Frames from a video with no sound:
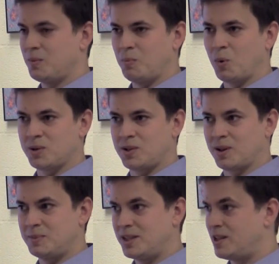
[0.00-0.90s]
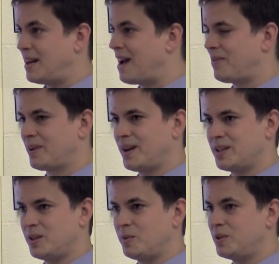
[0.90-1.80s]
more circumcision in Africa
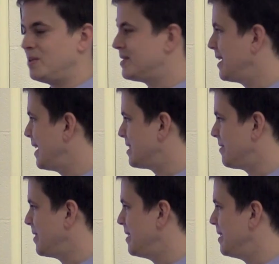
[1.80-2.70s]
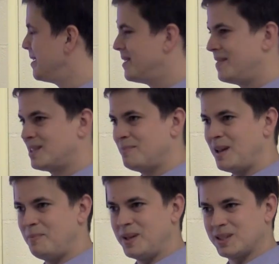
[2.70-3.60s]
should reduce the HIV, this
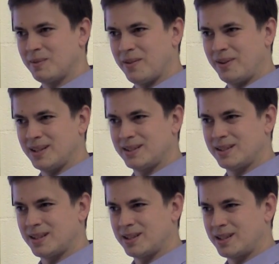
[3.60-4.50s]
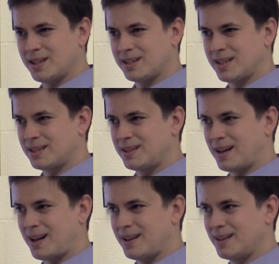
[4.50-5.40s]
may be some evidence that suggests that's
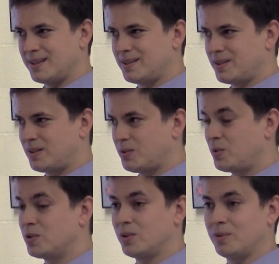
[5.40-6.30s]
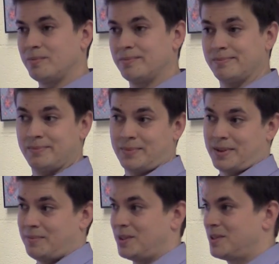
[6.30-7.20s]
not as crucial.
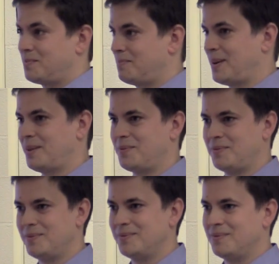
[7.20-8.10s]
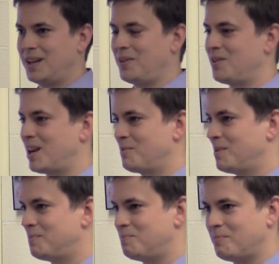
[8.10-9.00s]
Which, whenever you talk
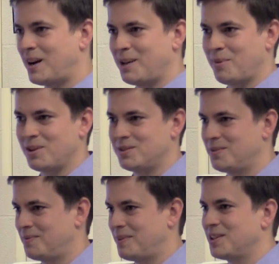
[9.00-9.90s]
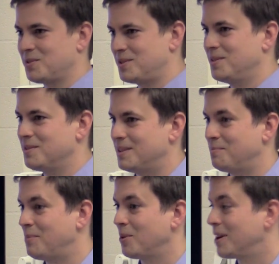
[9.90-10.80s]
about body parts of high school students, they
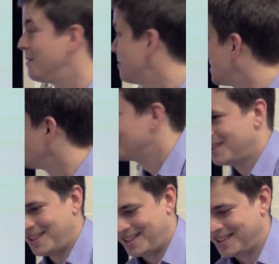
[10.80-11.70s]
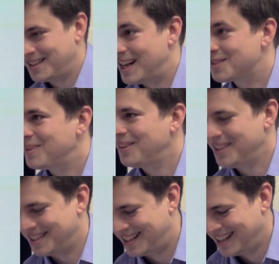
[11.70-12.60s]
perk up. So, as well as